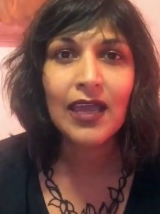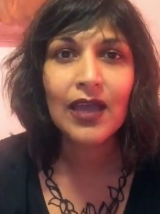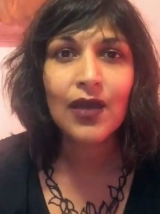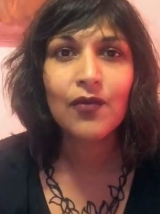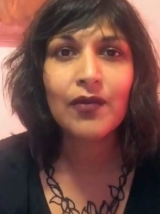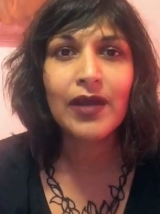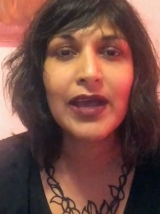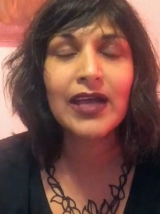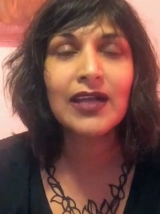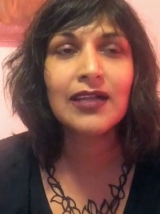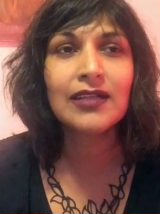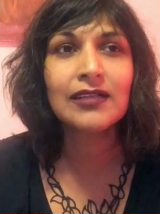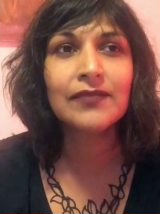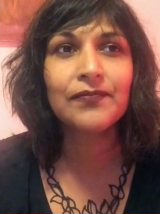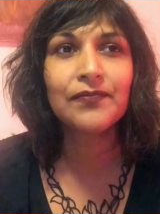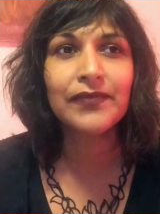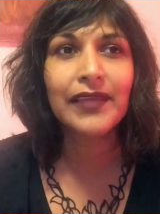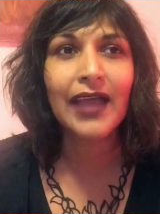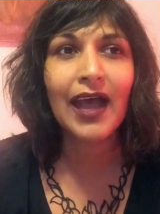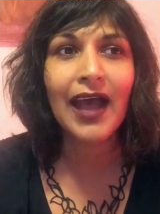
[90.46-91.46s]

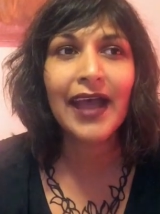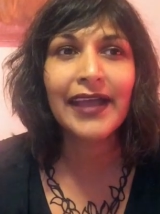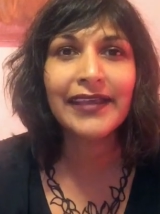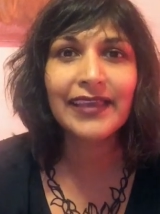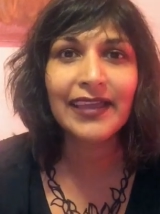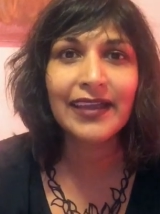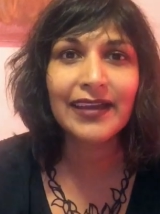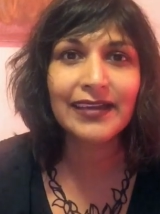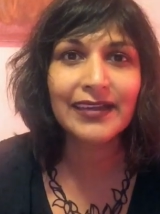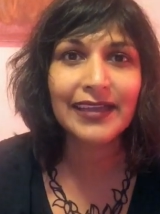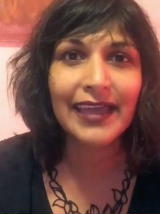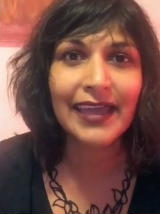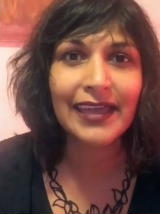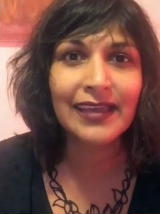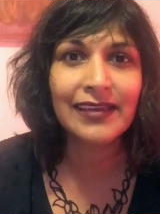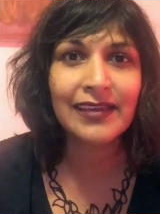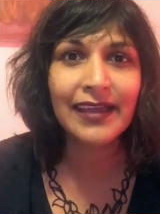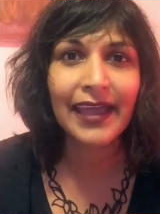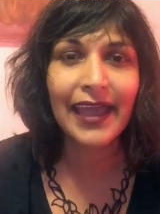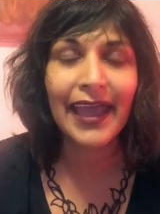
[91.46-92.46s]
Well, hi there
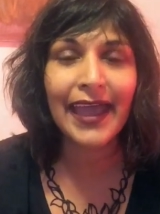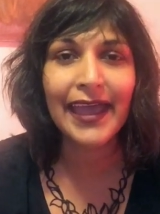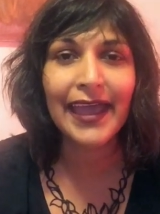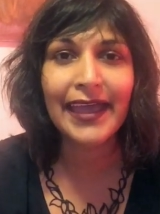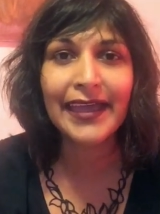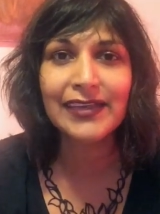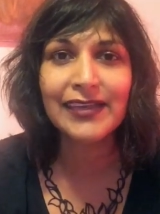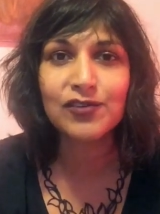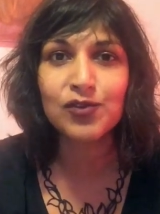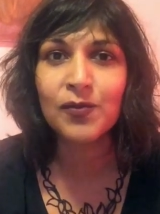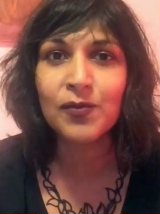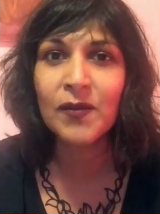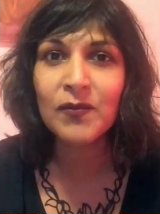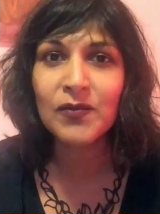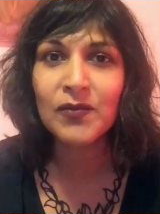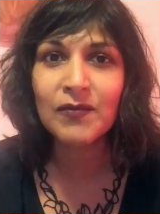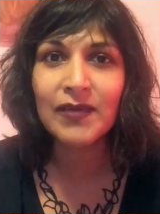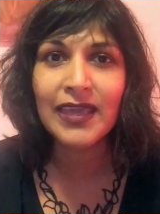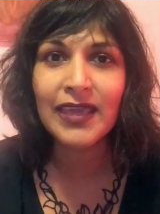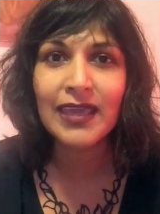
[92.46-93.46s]
again, and remember
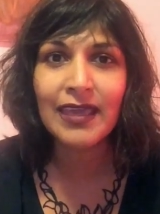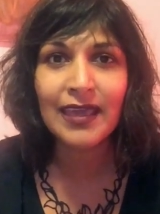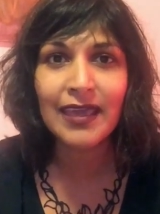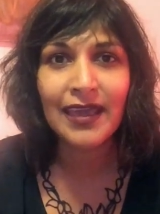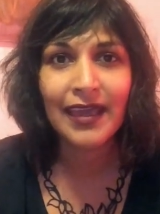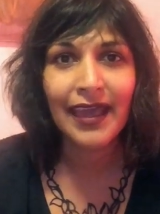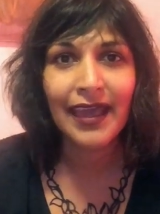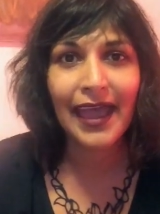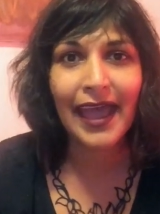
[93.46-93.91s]
me,